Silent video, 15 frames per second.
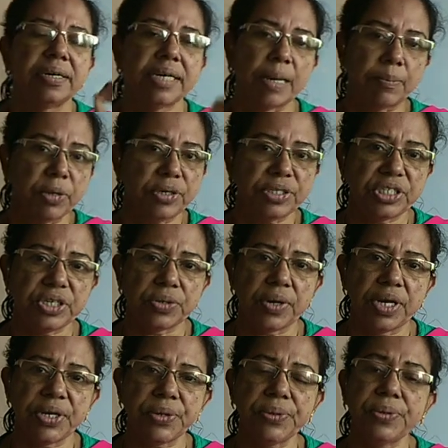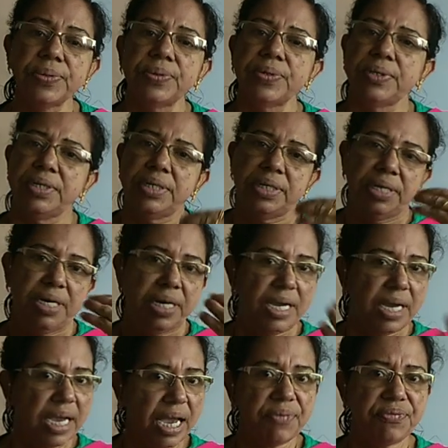W is equal to
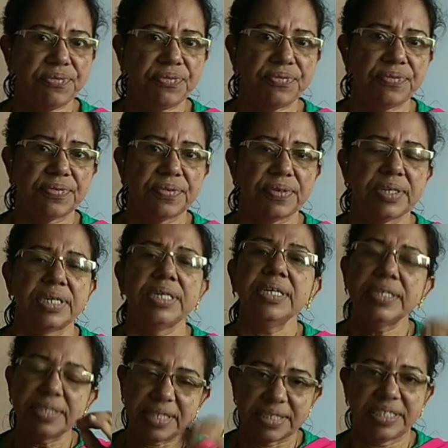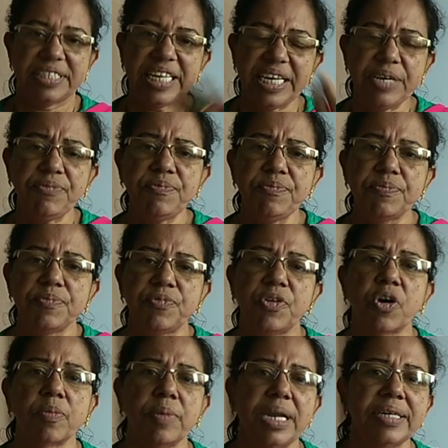F. The same
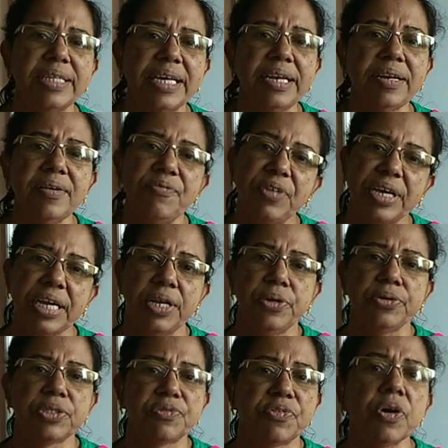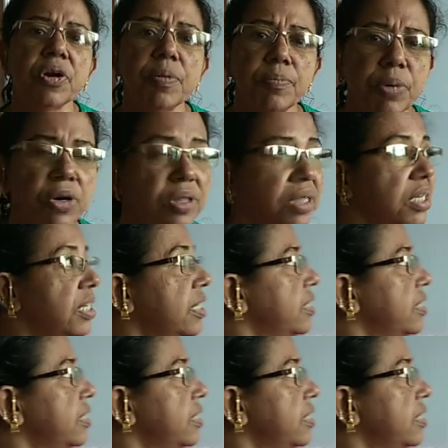formula then we can use for both.